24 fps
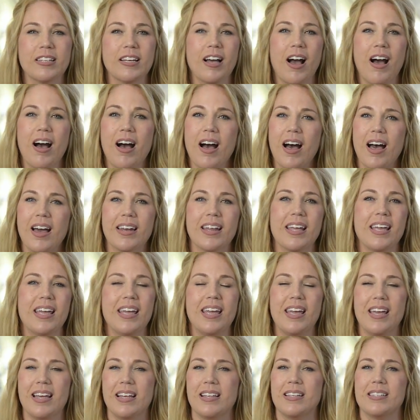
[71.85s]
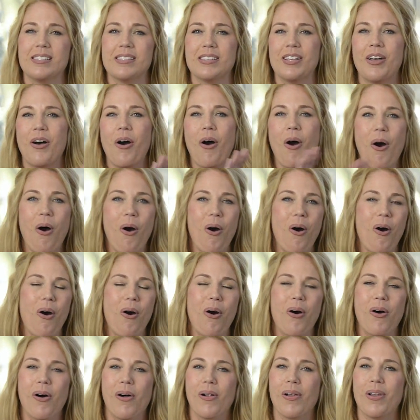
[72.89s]
God is
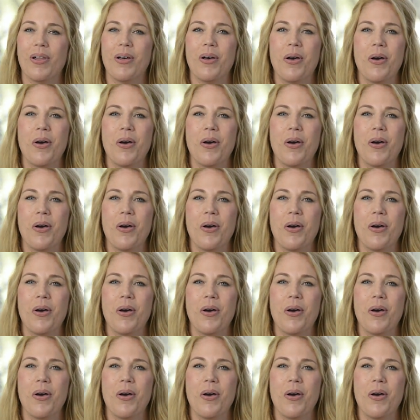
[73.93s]
all